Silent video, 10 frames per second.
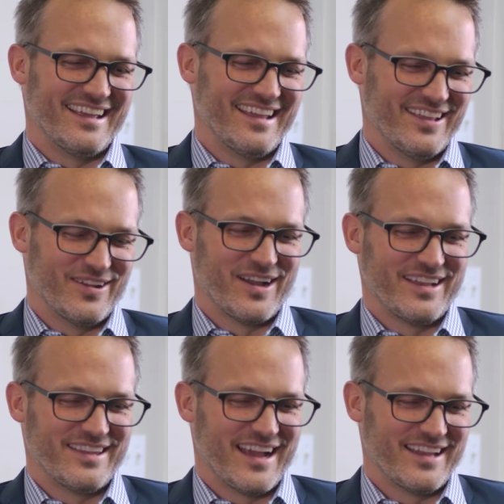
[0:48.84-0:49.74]
you know,
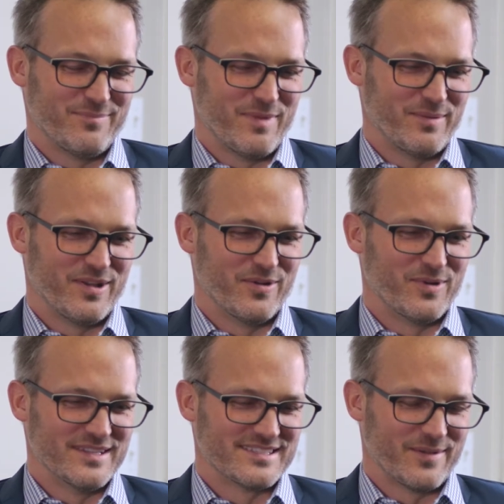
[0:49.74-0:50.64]
I'd maybe go
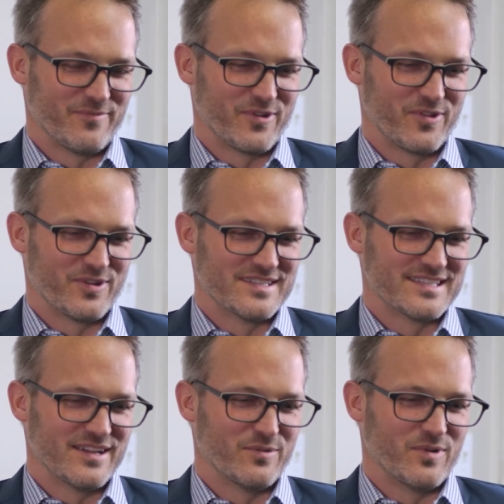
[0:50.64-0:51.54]
one step further and
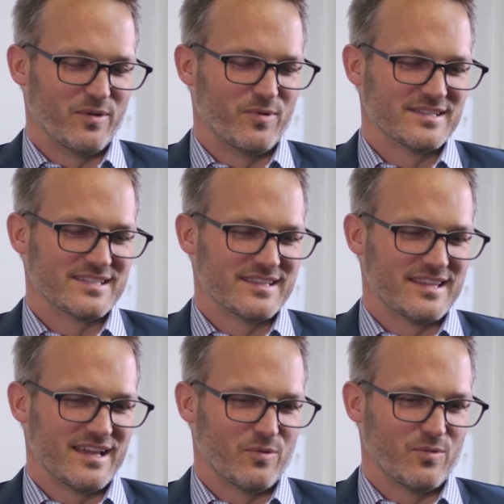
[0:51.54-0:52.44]
say it wasn't
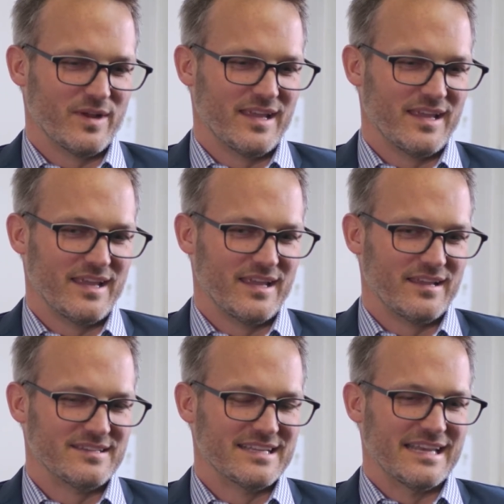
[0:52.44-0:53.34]
that we
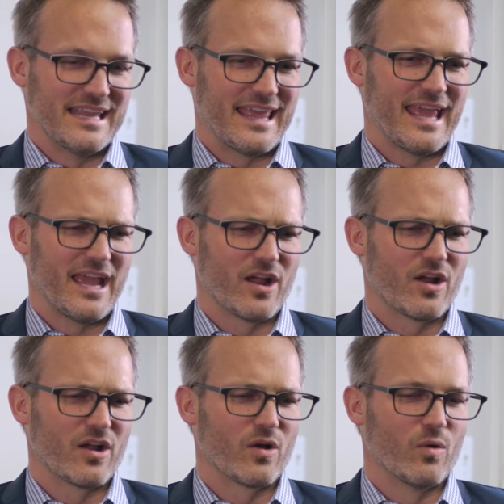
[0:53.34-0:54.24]
didn't
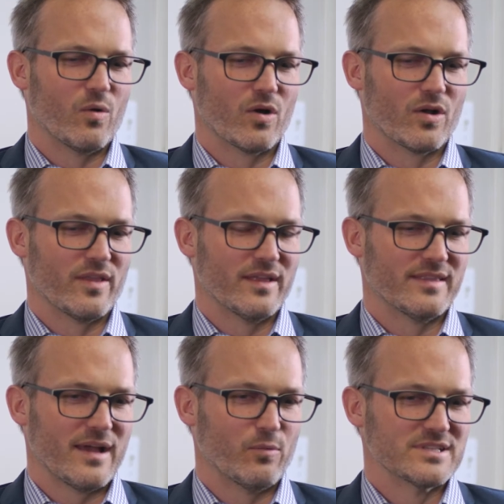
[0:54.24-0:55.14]
care or
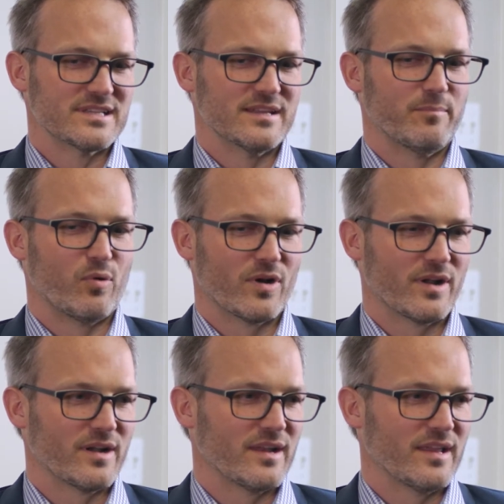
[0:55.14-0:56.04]
that wasn't
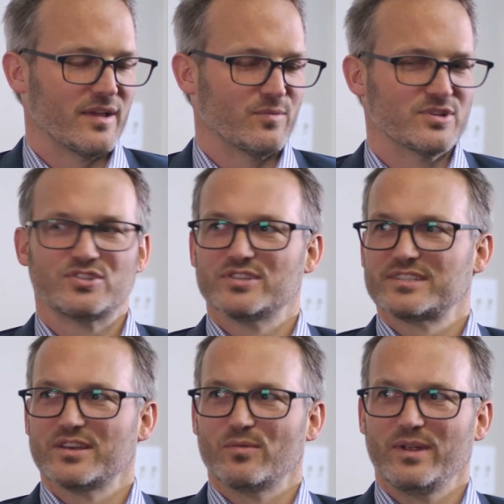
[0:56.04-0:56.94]
important. It was just
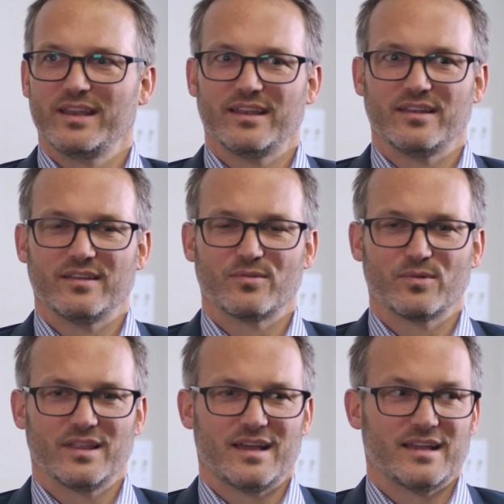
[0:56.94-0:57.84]
that we didn't
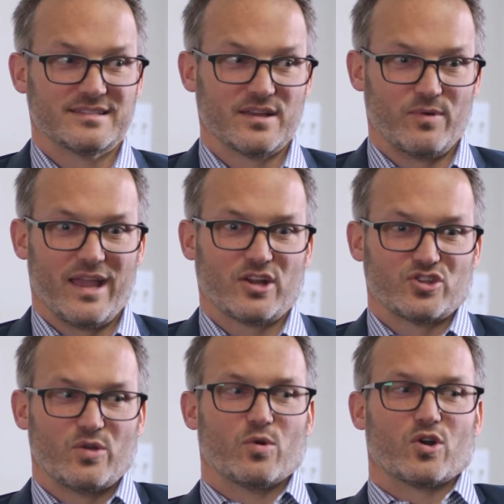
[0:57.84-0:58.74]
realize that we
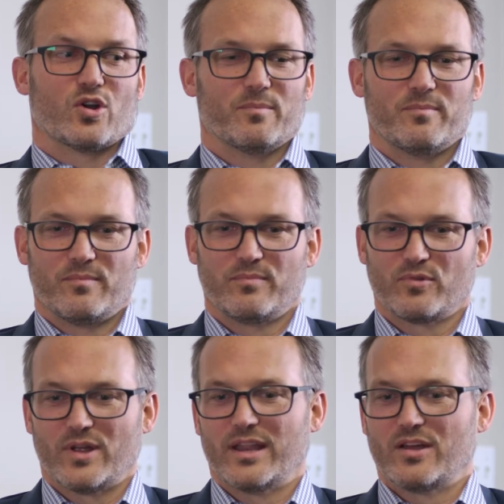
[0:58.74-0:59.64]
actually were
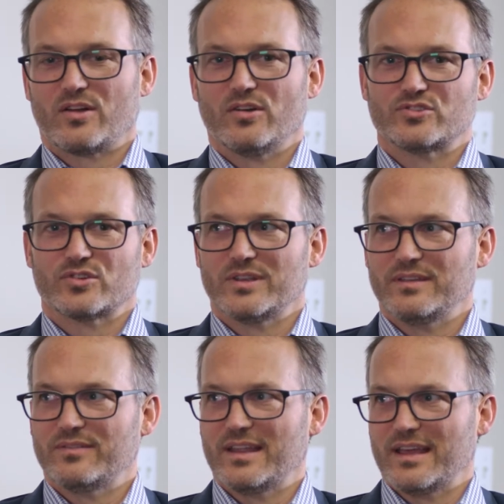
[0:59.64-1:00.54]
creating a culture
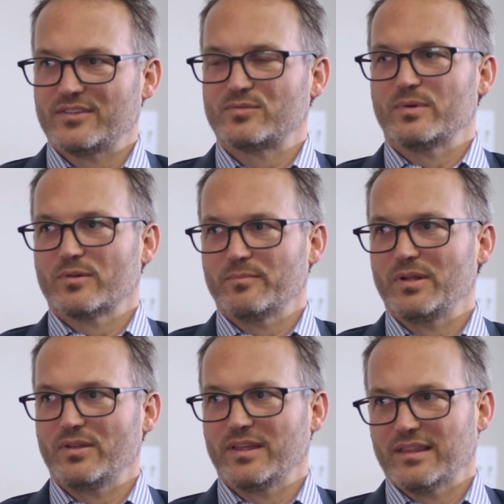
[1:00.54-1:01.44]
even as we were
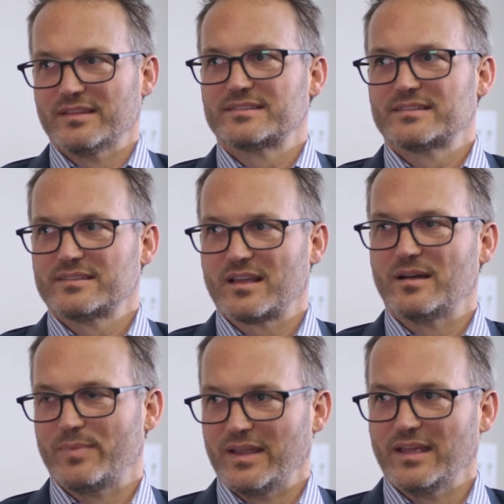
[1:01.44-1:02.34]
building this
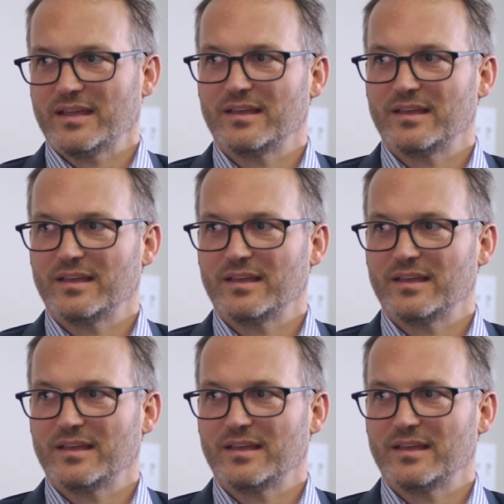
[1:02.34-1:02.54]
company.